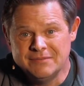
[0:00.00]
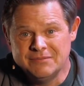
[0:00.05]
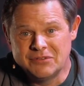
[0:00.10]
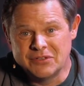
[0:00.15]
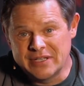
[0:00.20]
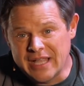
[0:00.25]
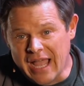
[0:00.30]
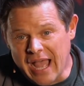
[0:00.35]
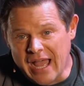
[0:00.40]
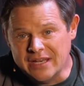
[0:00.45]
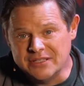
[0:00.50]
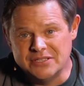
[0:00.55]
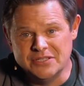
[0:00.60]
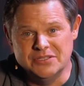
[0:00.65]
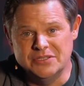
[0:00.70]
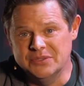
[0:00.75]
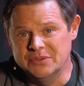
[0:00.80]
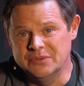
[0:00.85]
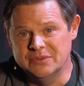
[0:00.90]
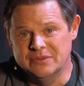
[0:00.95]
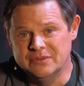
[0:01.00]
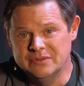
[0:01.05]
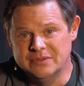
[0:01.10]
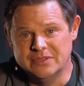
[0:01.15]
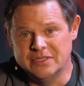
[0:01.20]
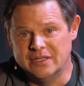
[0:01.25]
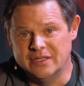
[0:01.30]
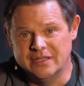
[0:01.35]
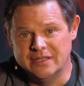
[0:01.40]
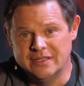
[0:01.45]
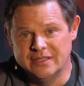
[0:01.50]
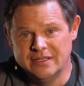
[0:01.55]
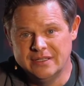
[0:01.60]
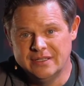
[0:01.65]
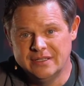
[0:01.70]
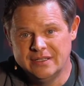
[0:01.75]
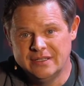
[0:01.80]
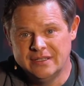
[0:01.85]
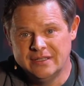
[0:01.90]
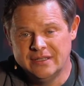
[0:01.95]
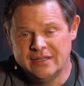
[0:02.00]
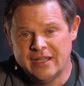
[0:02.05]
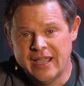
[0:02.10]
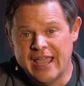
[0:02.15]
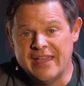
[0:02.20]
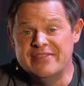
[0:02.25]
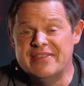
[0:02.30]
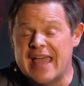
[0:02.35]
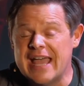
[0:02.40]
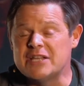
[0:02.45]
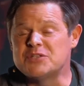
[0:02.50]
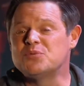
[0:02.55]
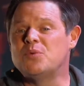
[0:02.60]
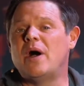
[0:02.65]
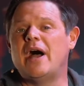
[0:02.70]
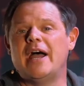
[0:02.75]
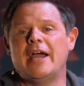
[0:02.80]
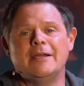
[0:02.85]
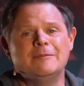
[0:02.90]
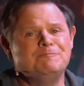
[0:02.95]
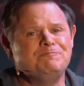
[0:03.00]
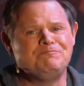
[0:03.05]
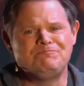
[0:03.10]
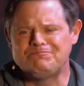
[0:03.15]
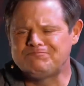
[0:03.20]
For God to do good. And that's why